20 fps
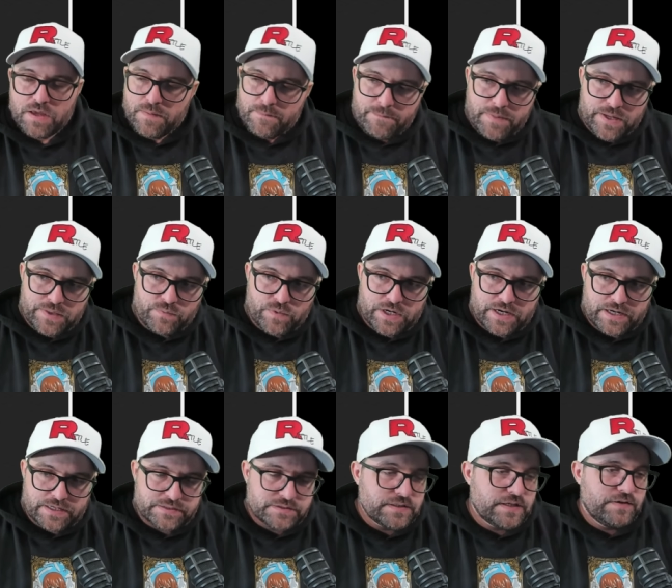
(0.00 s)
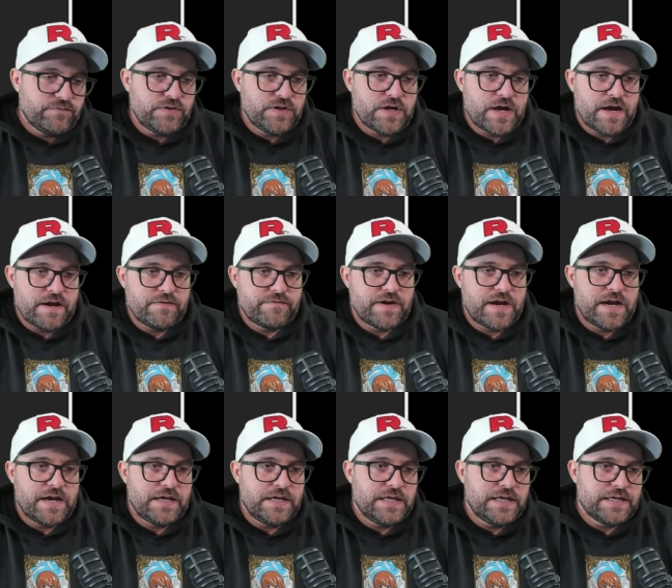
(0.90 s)
By the way, guys, if you have
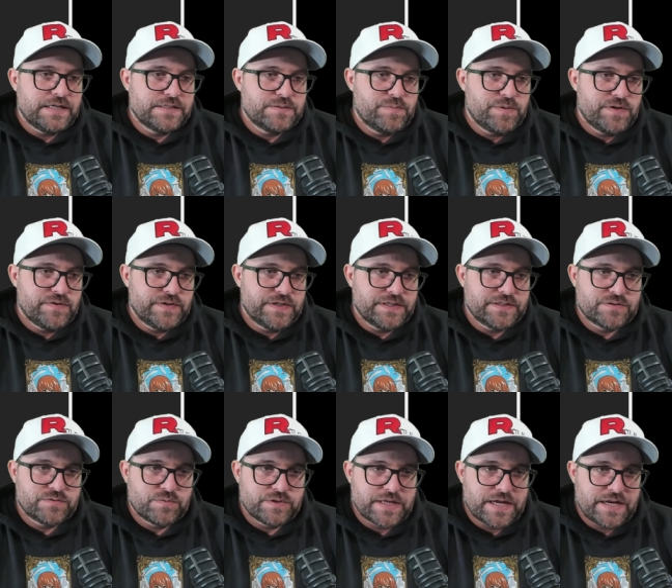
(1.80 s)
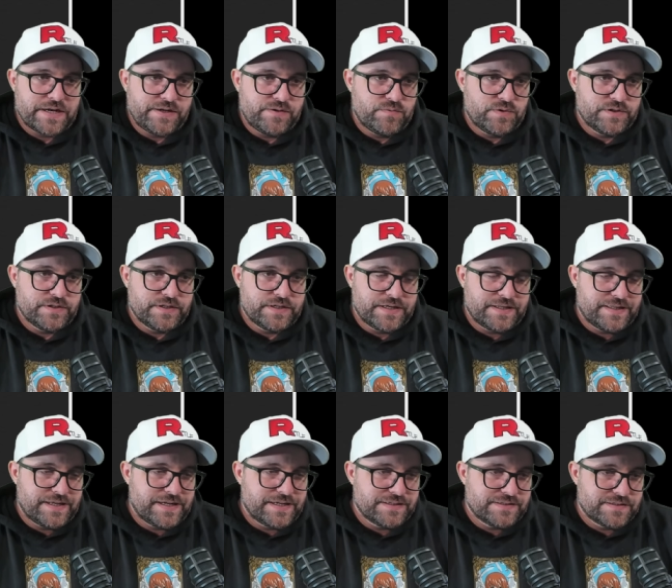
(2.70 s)
any experience with anyone
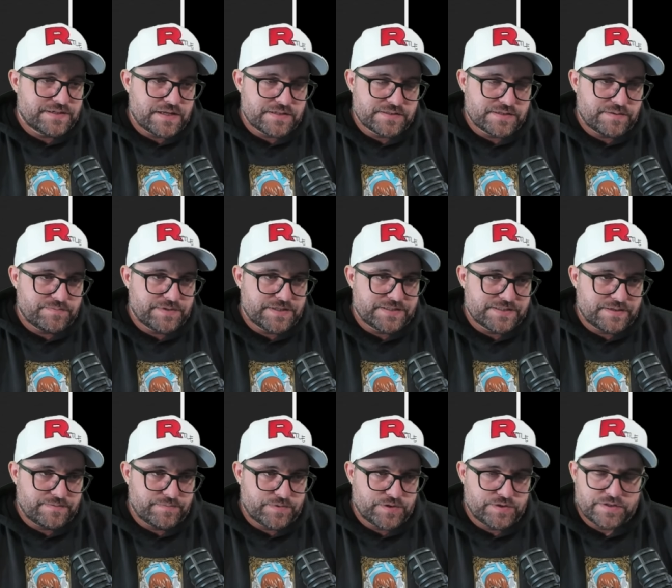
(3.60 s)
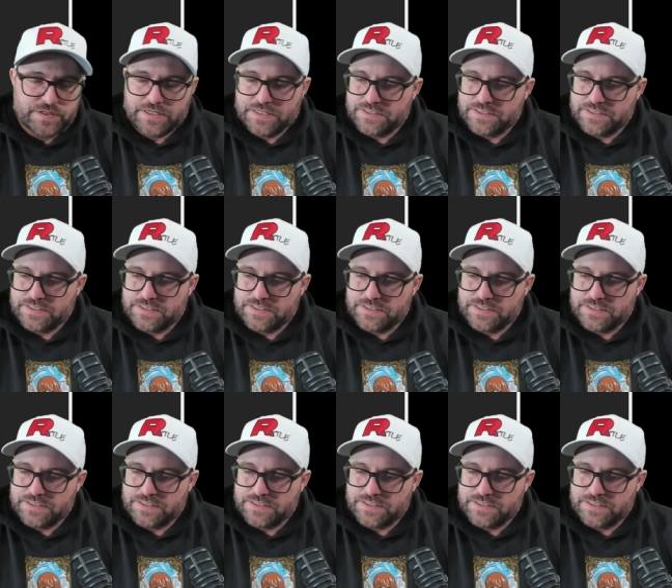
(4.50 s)
that has done something similar,